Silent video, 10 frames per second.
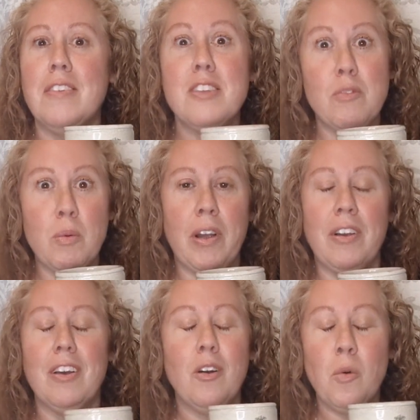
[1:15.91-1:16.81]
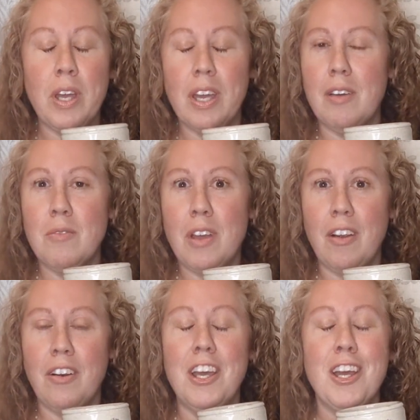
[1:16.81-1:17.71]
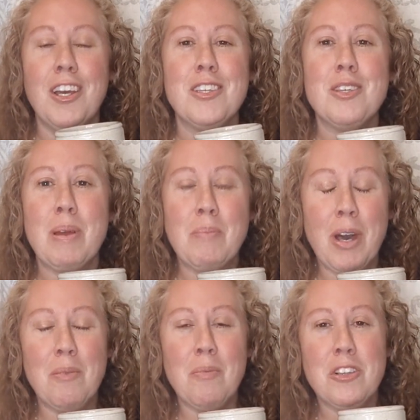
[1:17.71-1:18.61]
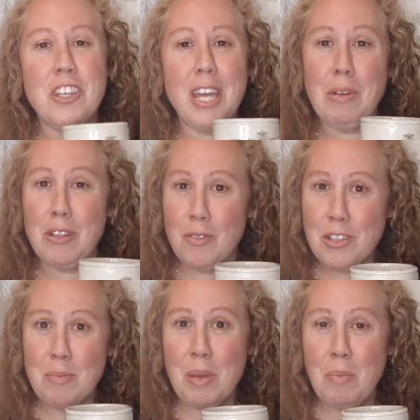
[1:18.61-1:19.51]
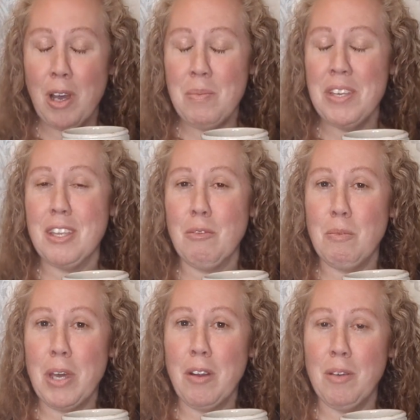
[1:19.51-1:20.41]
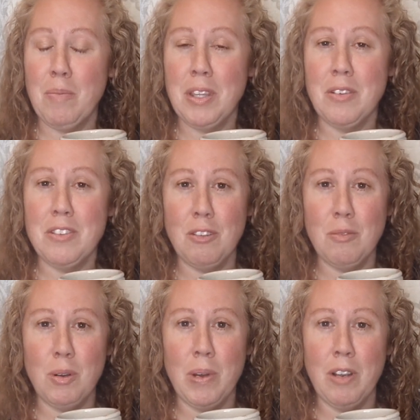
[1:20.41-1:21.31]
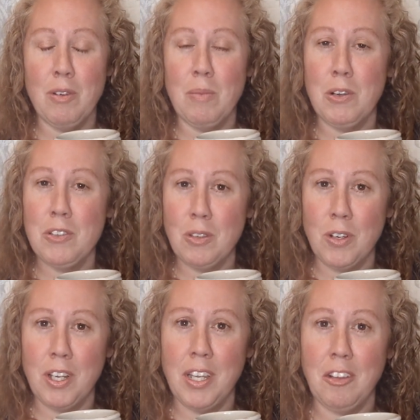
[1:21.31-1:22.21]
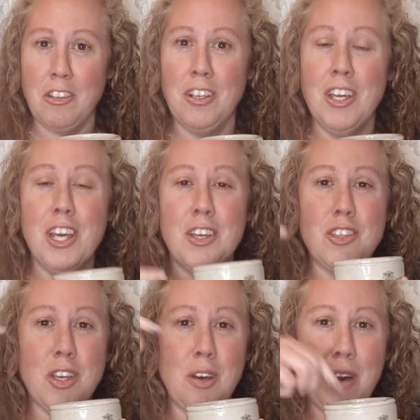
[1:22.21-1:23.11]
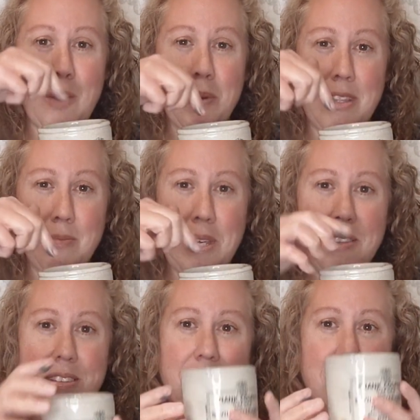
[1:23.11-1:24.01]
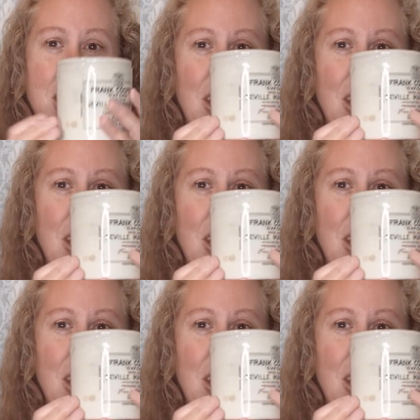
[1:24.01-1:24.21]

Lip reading: silverware. Oi, I'm tired. So my mom, when she came out to visit me, brought me some of my grandmother's silverware from her silver collection. So I put the pieces in